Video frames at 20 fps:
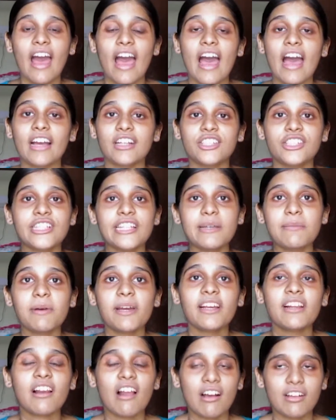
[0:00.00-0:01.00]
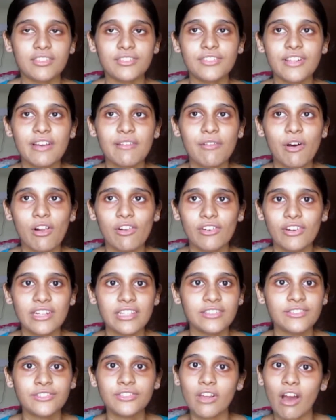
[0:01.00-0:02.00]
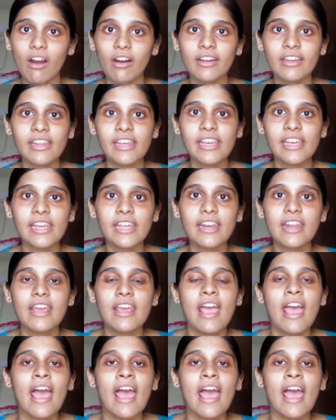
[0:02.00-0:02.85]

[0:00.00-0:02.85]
Actually, my classes have already started